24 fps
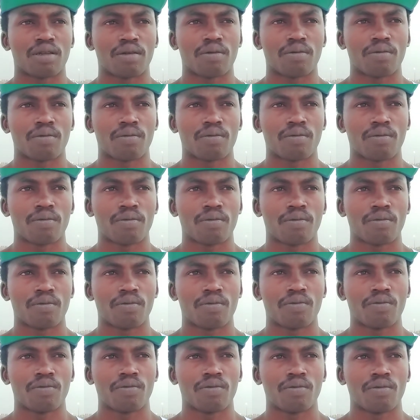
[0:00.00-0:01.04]

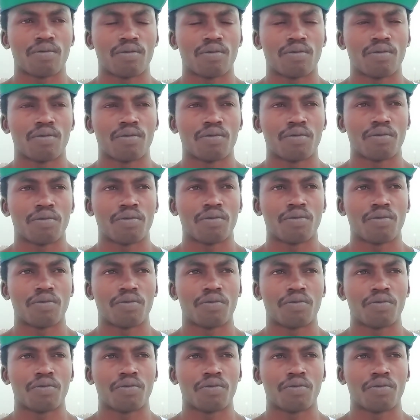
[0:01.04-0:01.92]
(no one is talking)